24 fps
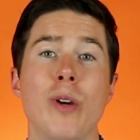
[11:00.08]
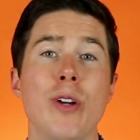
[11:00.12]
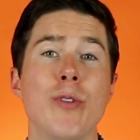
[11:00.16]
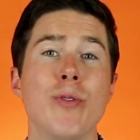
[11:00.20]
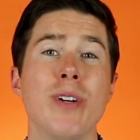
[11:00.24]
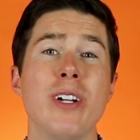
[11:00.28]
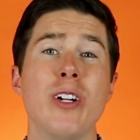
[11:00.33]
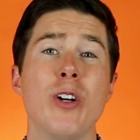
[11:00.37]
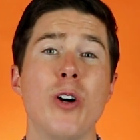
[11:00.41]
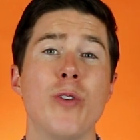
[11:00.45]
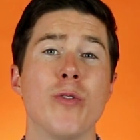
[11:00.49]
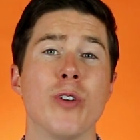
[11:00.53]
We
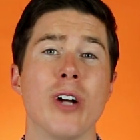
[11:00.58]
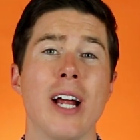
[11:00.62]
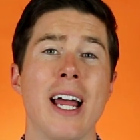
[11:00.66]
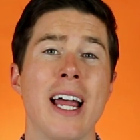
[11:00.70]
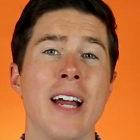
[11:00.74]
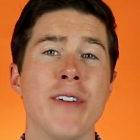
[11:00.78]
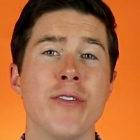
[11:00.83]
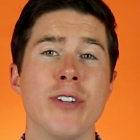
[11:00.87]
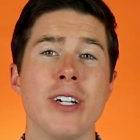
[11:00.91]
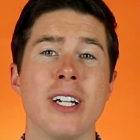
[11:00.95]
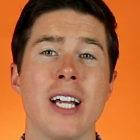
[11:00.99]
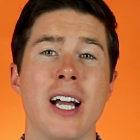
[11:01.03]
read over
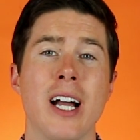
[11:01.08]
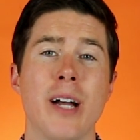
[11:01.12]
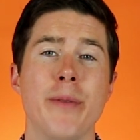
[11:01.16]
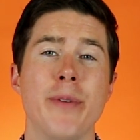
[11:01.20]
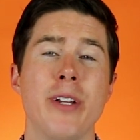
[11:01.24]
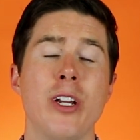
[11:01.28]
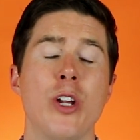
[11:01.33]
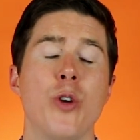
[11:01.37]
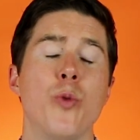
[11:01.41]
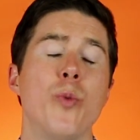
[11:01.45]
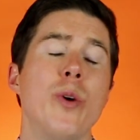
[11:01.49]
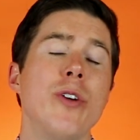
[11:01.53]
every
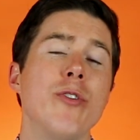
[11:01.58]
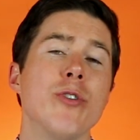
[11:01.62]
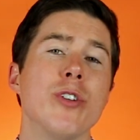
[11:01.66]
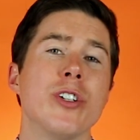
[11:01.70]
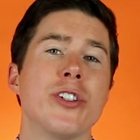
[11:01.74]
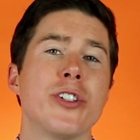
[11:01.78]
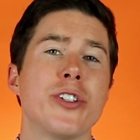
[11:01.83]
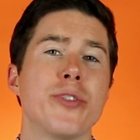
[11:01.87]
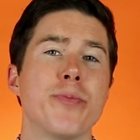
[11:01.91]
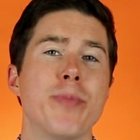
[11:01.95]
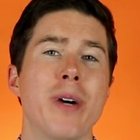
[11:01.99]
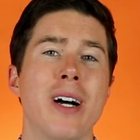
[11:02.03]
comment and we
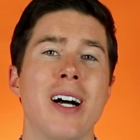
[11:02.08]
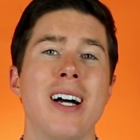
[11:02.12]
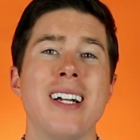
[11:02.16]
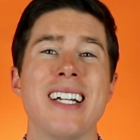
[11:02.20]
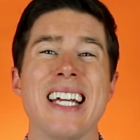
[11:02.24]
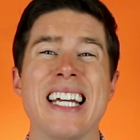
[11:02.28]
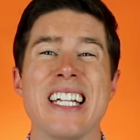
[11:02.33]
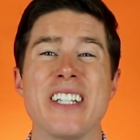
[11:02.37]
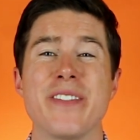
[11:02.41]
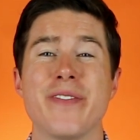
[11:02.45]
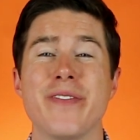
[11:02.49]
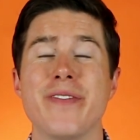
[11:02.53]
respond
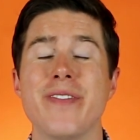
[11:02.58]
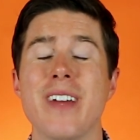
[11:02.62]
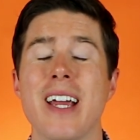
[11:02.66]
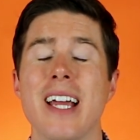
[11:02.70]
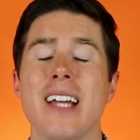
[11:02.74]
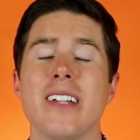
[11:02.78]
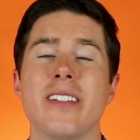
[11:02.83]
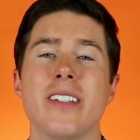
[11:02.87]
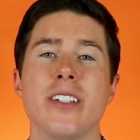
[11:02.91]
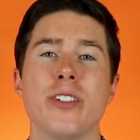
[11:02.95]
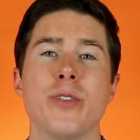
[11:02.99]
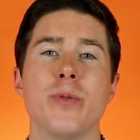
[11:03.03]
as
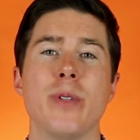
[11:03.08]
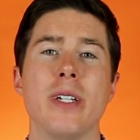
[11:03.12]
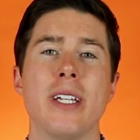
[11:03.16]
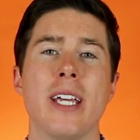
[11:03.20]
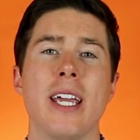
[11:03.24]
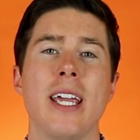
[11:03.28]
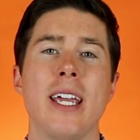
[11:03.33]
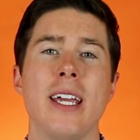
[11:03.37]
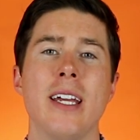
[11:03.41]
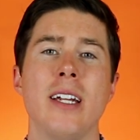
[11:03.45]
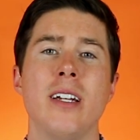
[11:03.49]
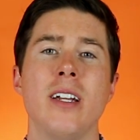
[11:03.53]
fast as we
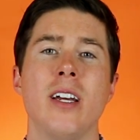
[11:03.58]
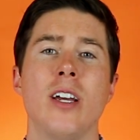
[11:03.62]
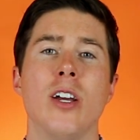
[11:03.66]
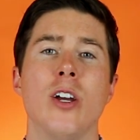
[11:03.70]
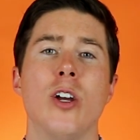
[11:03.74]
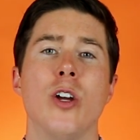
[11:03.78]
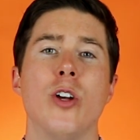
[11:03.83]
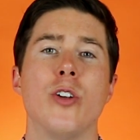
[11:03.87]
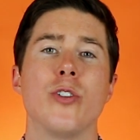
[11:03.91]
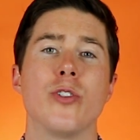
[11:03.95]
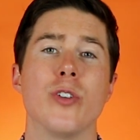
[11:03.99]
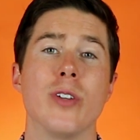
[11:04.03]
can
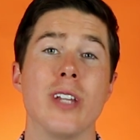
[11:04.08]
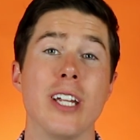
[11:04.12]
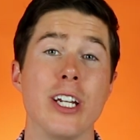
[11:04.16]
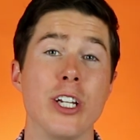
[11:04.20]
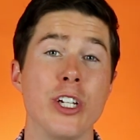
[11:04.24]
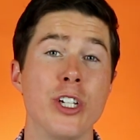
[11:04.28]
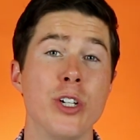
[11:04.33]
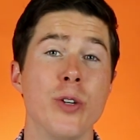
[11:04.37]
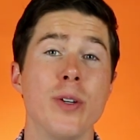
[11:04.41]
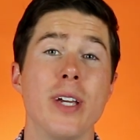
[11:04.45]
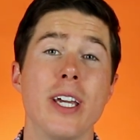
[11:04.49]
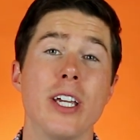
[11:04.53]
so that
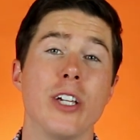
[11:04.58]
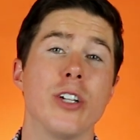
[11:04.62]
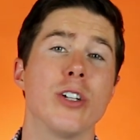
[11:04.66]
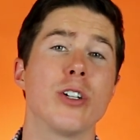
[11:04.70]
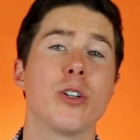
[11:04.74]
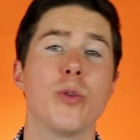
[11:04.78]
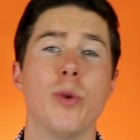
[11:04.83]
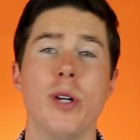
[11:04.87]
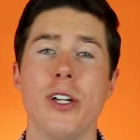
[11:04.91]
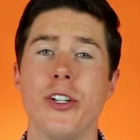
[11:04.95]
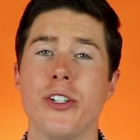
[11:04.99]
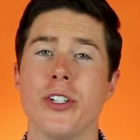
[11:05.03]
you get your
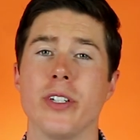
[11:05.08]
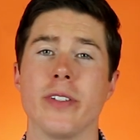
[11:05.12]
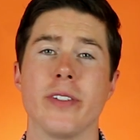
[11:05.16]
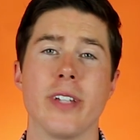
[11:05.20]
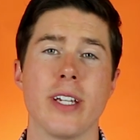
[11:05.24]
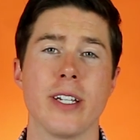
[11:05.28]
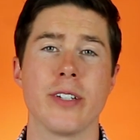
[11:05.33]
questions